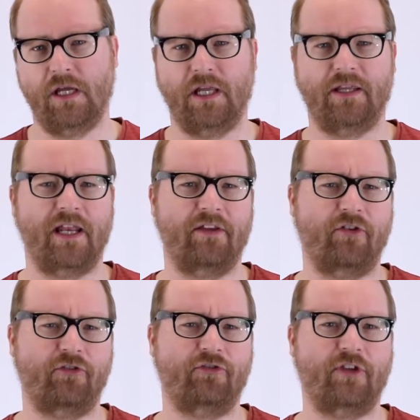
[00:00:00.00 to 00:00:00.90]
is that it
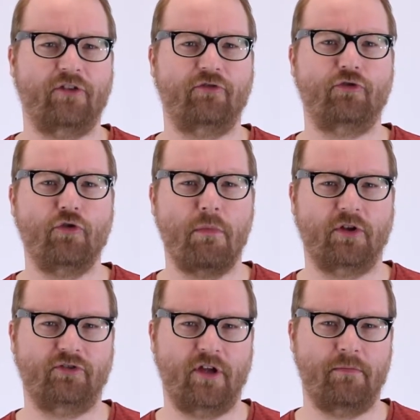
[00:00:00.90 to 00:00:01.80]
just takes too
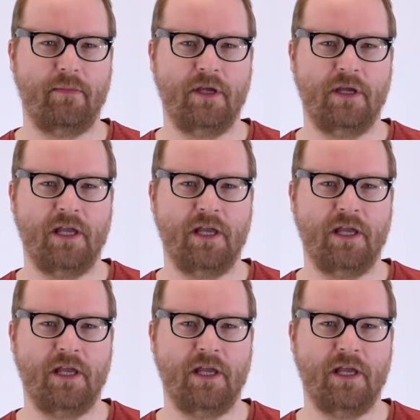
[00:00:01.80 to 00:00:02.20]
much time.